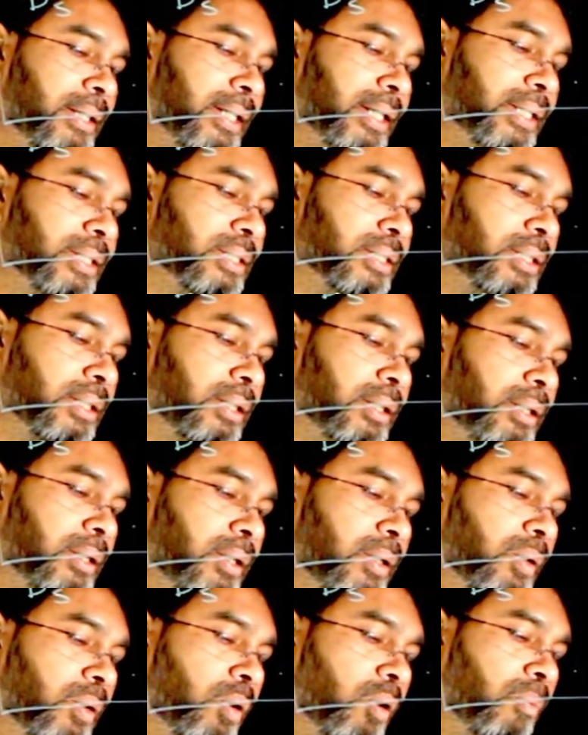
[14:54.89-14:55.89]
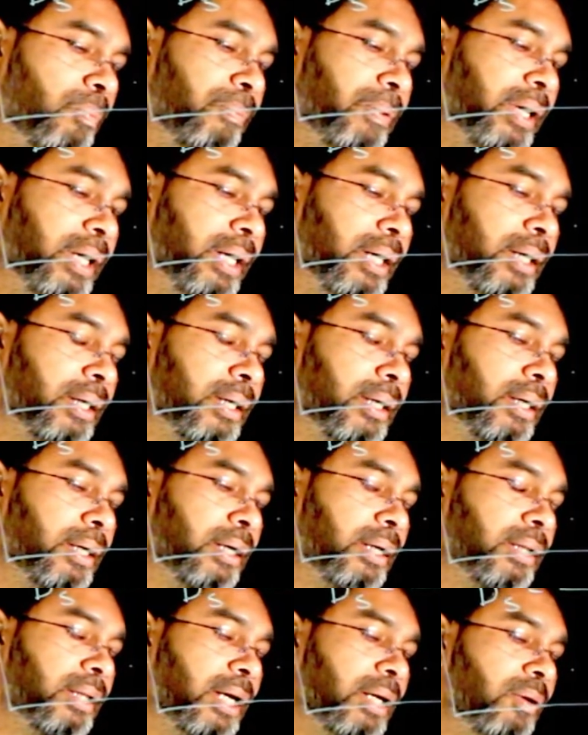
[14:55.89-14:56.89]
this rho p
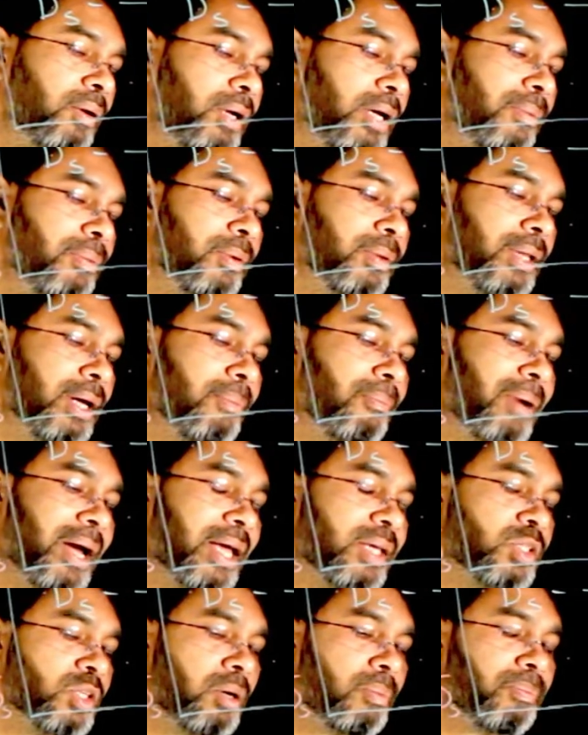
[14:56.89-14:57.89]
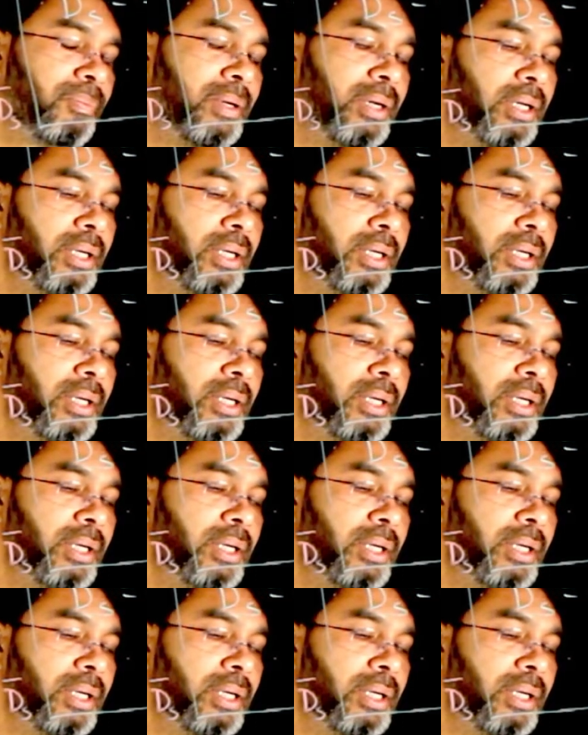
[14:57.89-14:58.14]
that will give you the mass of